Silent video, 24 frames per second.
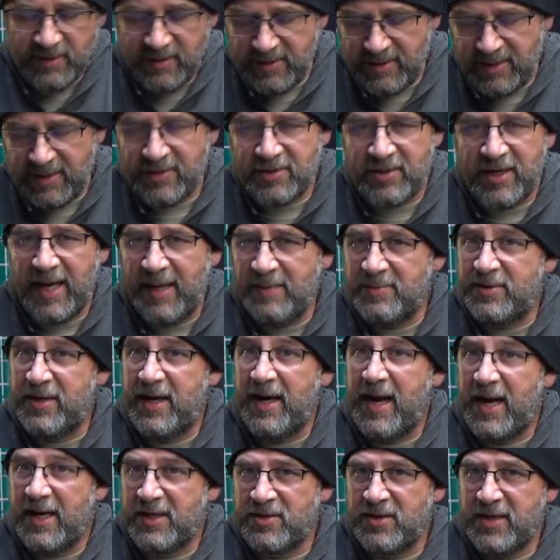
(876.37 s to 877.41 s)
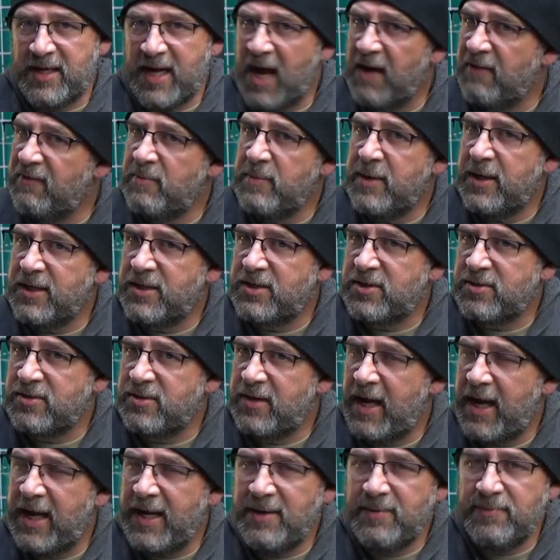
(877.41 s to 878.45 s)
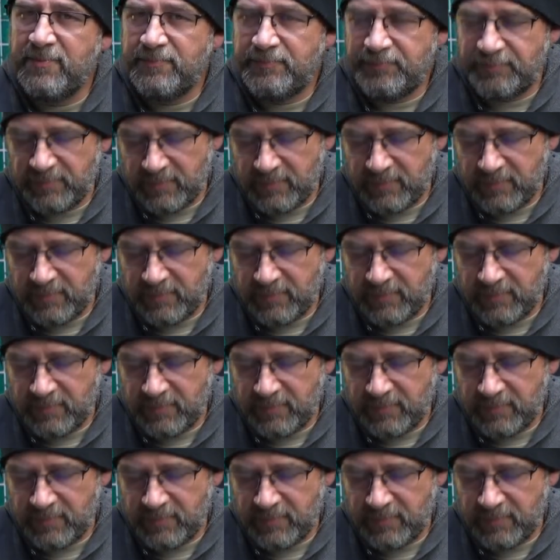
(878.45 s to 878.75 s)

These are games that actually have a miniatures line.